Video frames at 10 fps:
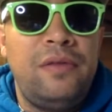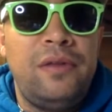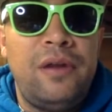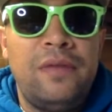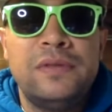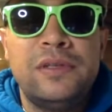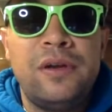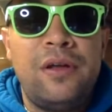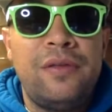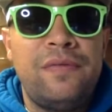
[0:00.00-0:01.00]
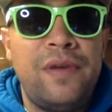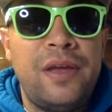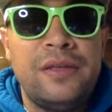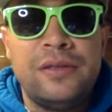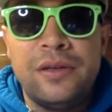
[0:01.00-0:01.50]
obviously all the
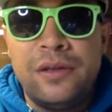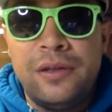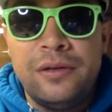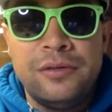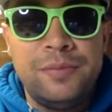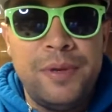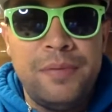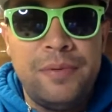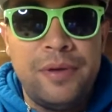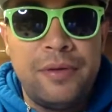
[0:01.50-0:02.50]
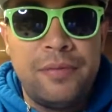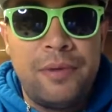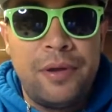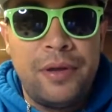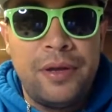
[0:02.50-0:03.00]
fans and the close people that were
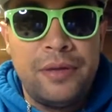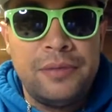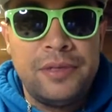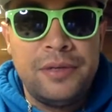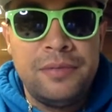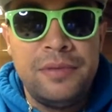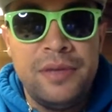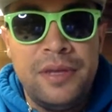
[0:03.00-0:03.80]
probably helped him